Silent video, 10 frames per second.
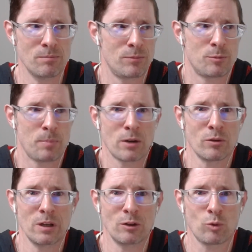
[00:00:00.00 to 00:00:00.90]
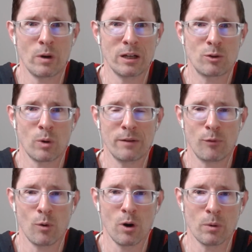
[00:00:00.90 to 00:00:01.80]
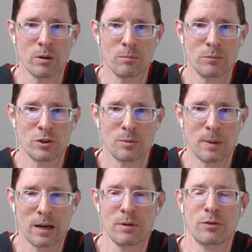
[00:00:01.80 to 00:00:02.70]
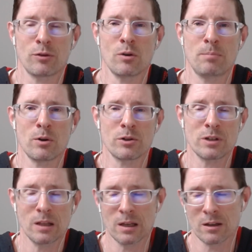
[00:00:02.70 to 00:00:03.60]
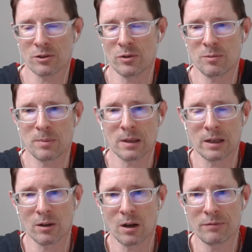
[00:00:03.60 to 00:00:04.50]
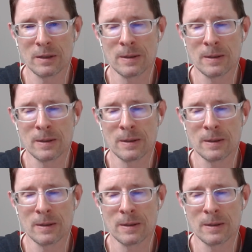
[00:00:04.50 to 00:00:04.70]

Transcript: especially in 2024, where just about every third person in the industry has been laid off.